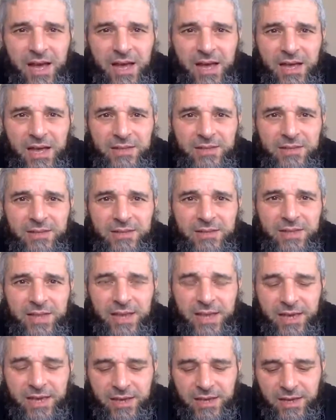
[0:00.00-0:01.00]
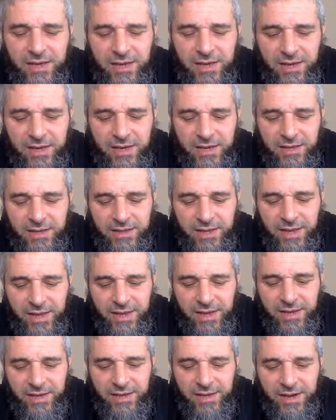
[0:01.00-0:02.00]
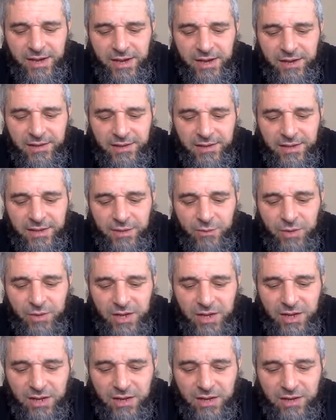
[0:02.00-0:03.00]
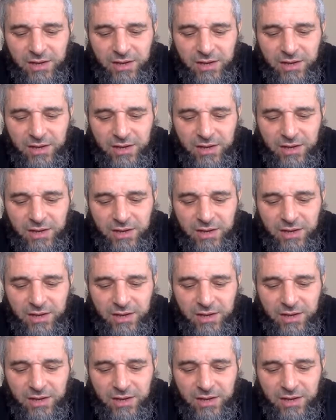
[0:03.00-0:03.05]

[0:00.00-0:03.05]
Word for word: and they they uh, they will